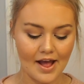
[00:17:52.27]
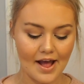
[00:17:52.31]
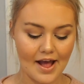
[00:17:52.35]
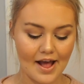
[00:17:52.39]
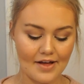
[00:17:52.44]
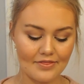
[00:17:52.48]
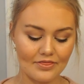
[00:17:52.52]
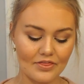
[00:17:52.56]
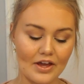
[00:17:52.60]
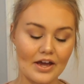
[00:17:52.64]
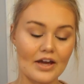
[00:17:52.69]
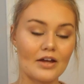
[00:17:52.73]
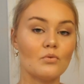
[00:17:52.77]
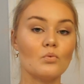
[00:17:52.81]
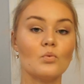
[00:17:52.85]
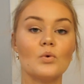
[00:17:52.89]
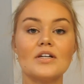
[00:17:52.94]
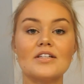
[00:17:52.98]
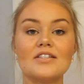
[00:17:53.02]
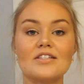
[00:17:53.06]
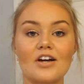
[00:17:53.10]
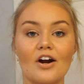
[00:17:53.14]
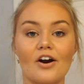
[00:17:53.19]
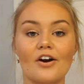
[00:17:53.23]
And then we
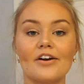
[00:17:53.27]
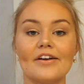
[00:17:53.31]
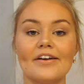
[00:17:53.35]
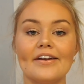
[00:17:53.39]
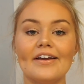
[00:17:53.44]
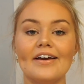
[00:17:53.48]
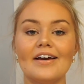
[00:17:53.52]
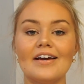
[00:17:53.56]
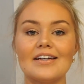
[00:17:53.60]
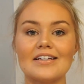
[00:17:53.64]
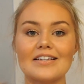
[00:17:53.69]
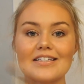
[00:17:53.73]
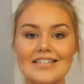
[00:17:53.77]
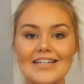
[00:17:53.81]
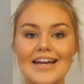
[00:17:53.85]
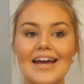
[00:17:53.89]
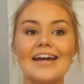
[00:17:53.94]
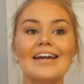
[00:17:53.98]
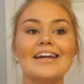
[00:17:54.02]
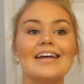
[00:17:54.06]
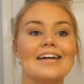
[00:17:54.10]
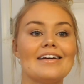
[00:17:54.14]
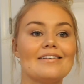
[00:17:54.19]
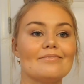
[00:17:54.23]
started
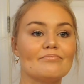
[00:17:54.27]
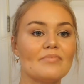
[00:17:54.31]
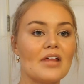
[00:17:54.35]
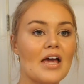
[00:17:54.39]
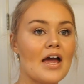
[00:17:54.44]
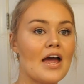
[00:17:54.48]
dating.